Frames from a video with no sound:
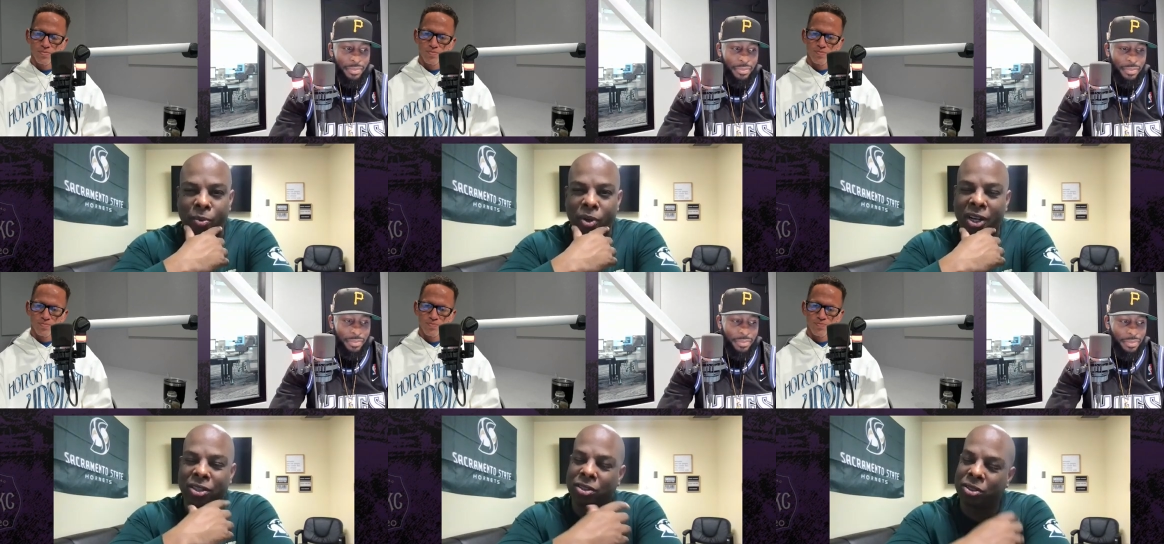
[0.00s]
Speaker 1: And when
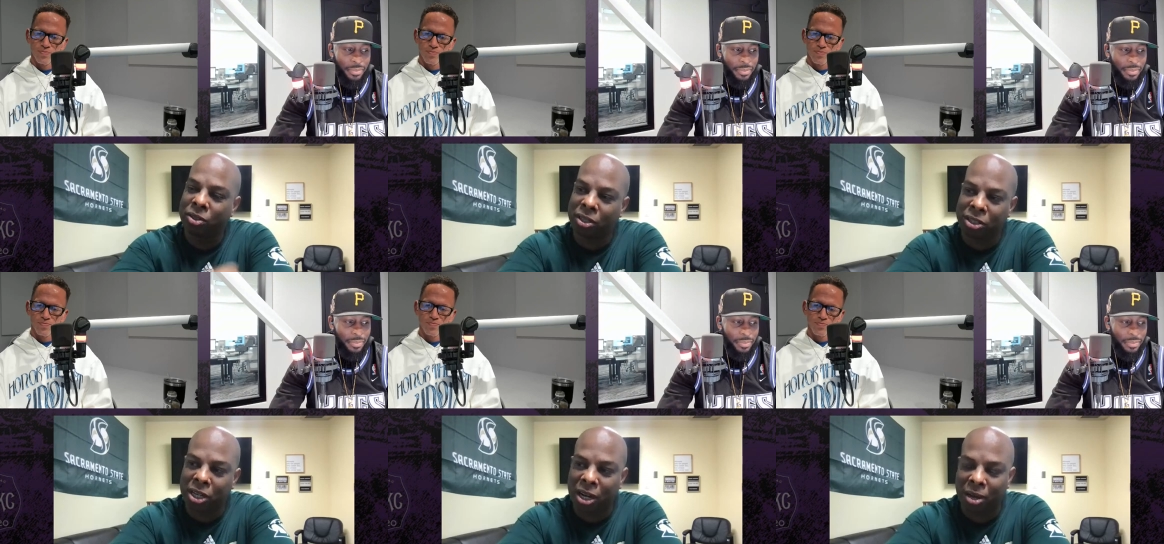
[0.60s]
I took the
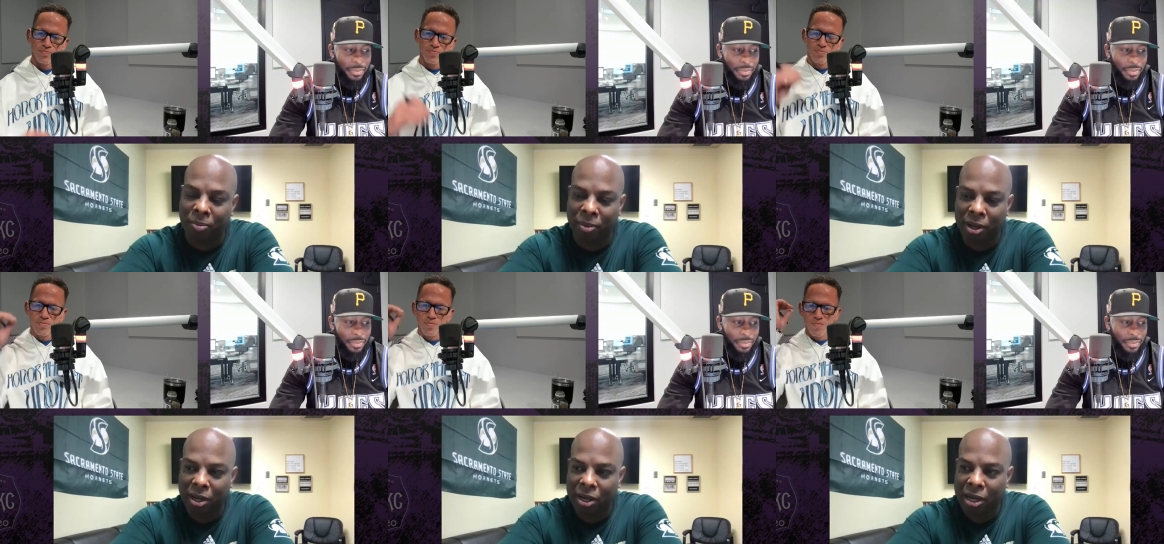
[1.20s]
job,
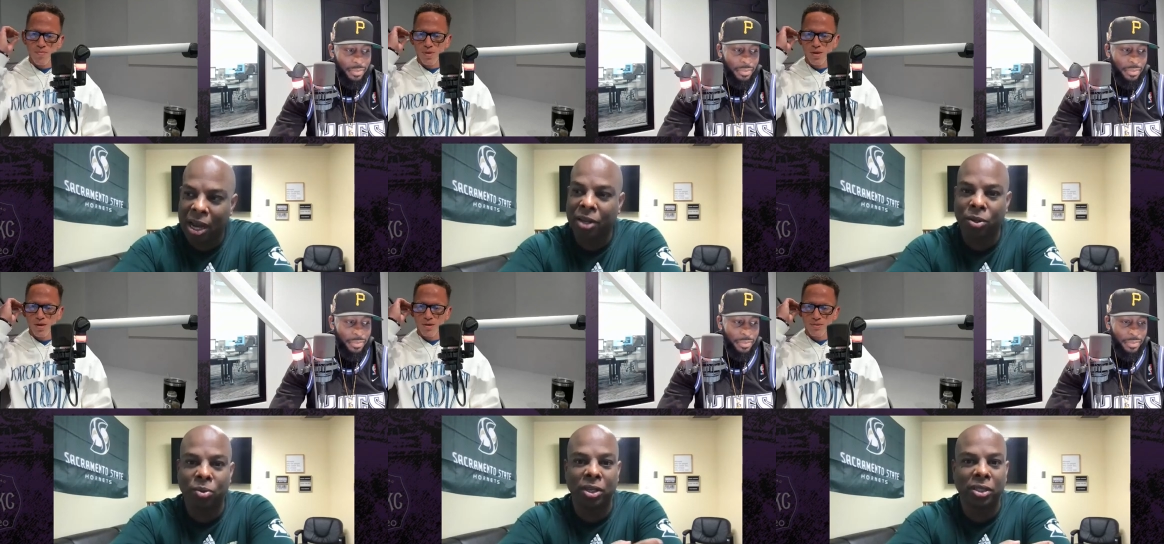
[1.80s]
I
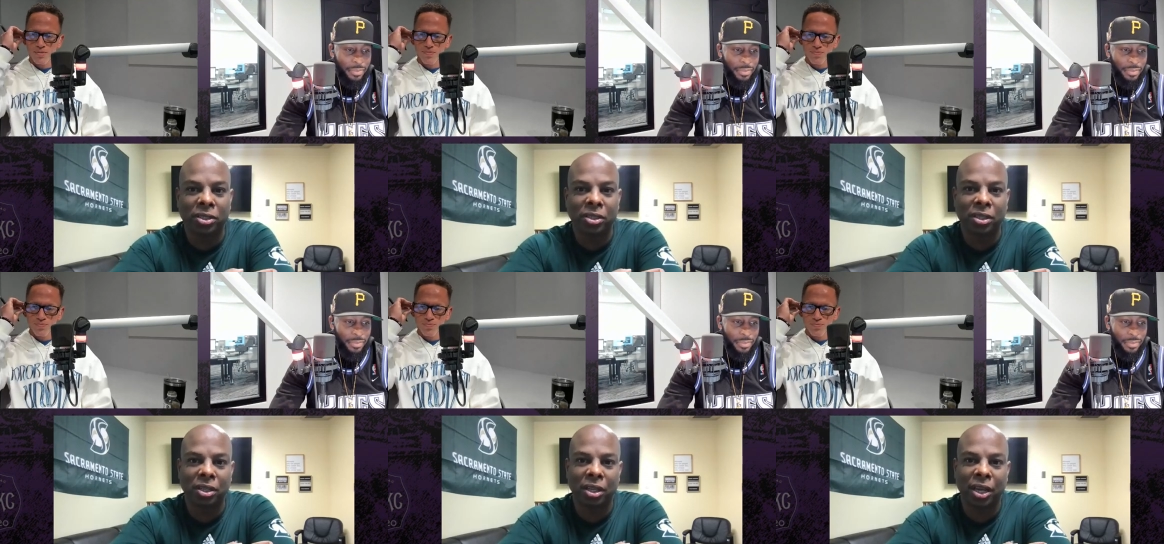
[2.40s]
knew this,
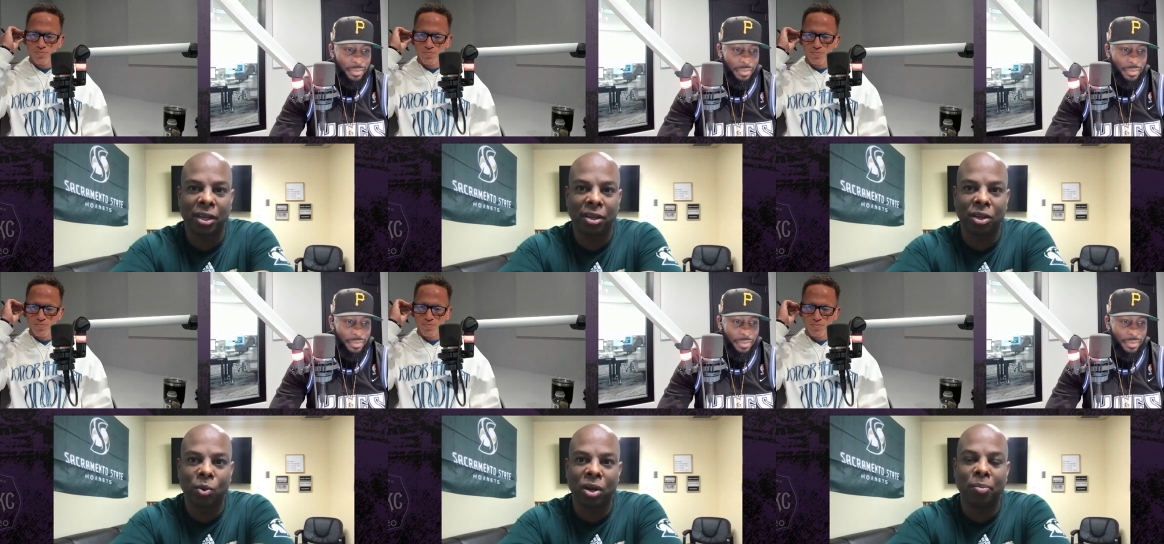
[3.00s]
like,
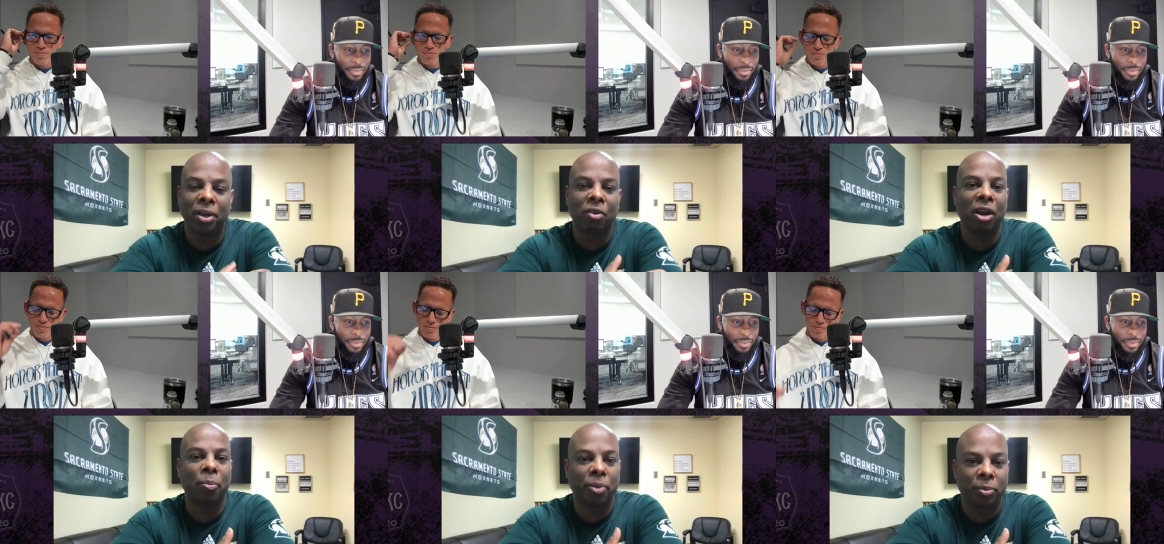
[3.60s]
you want to be
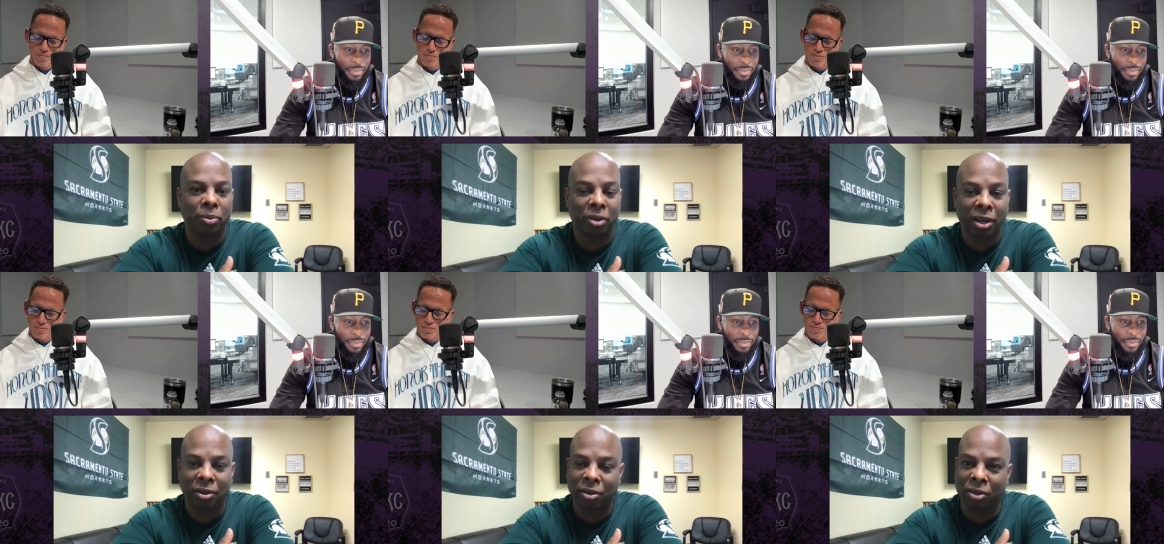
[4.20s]
around people. And
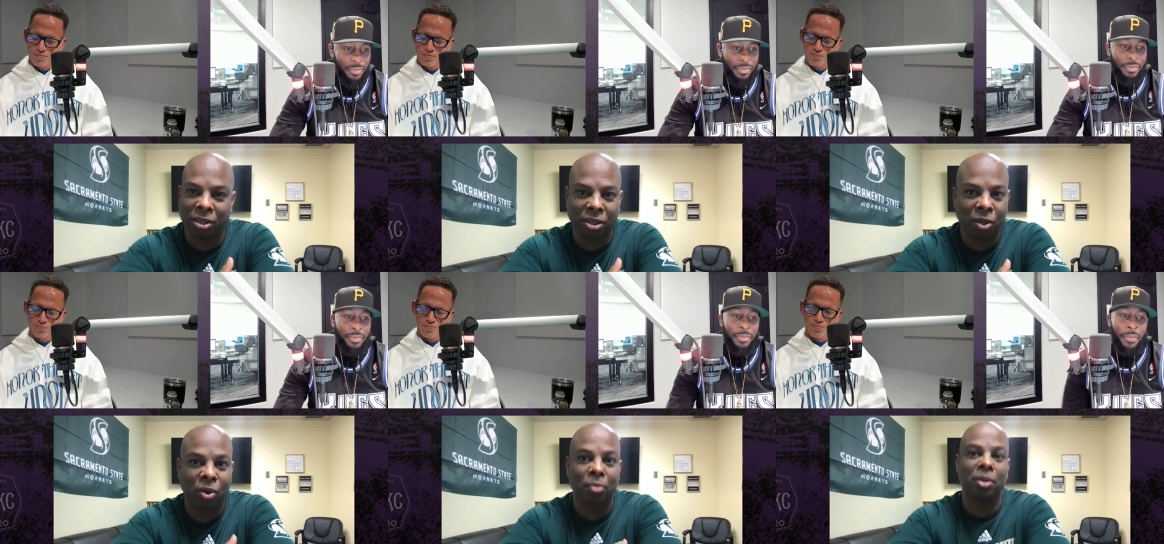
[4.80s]
I know that
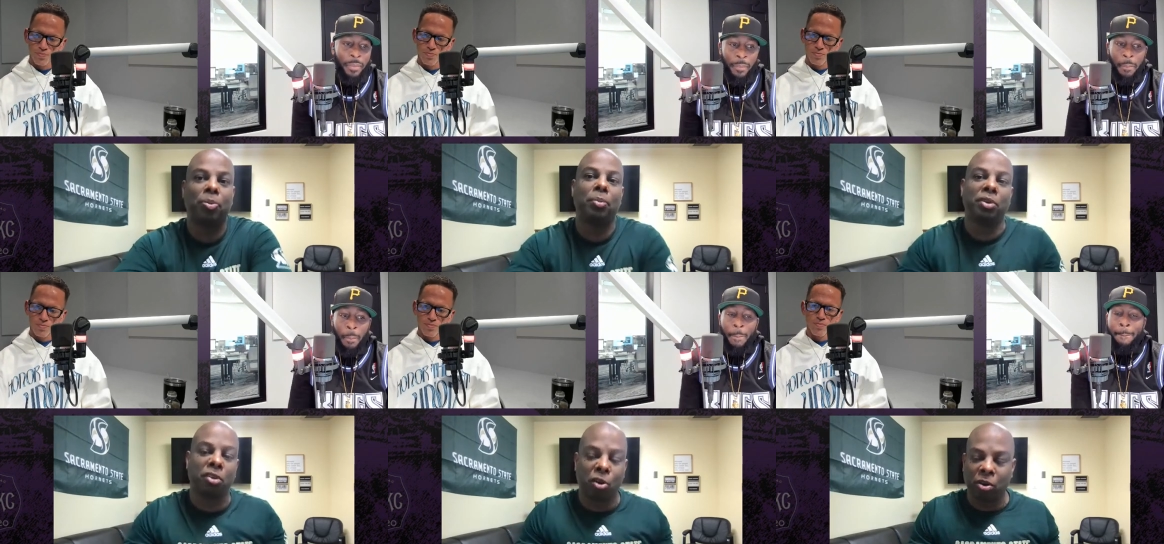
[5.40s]
you want to be people
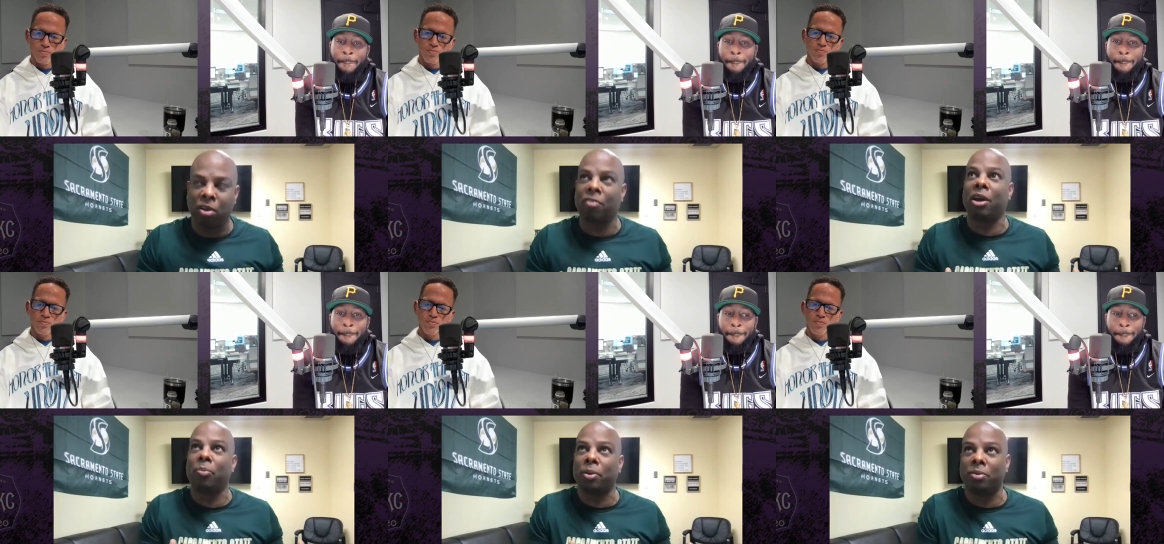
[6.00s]
you're
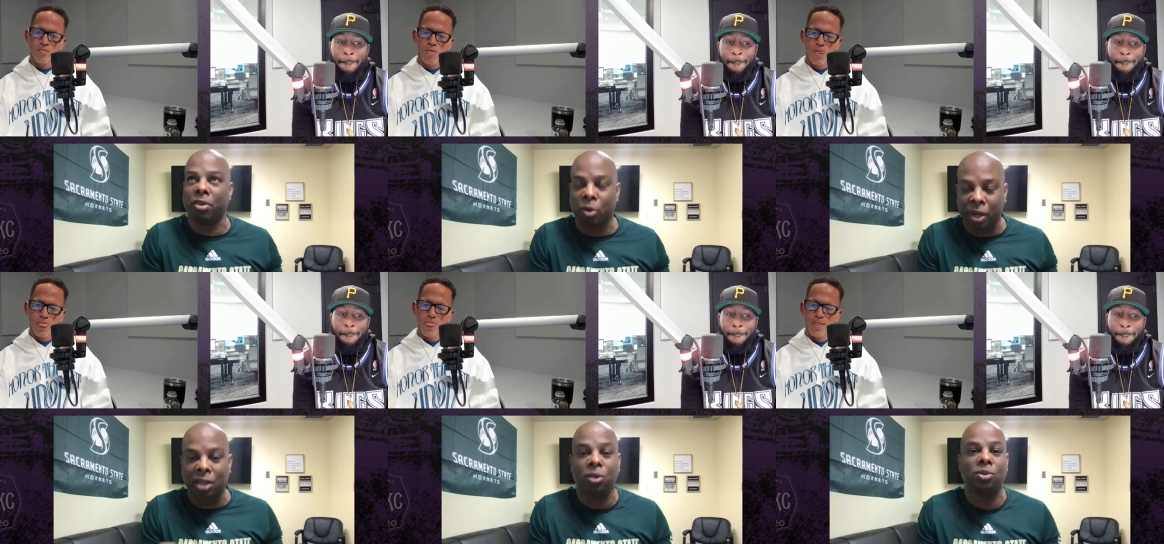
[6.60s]
around people you're
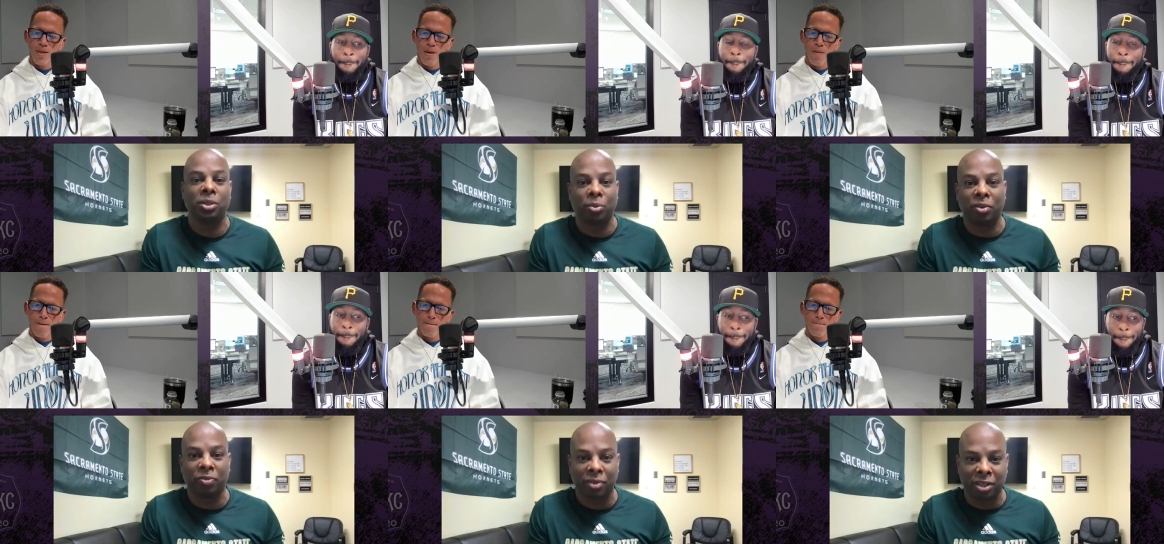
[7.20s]
okay losing with.